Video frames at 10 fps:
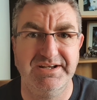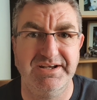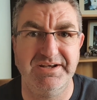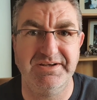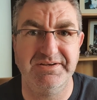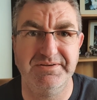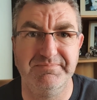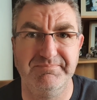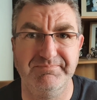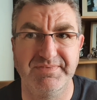
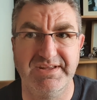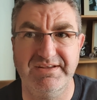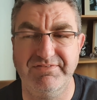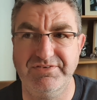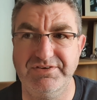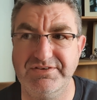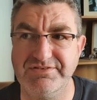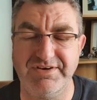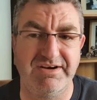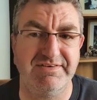If
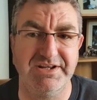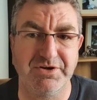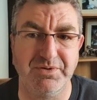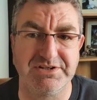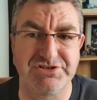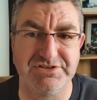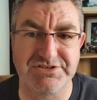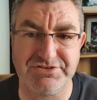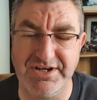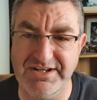there are any questions
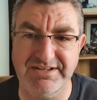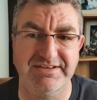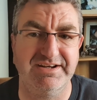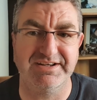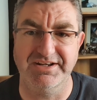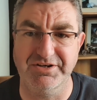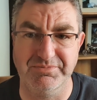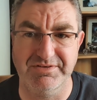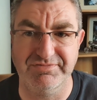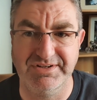or anything I can help
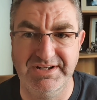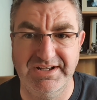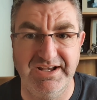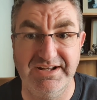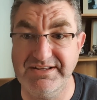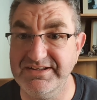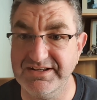with, anything you'd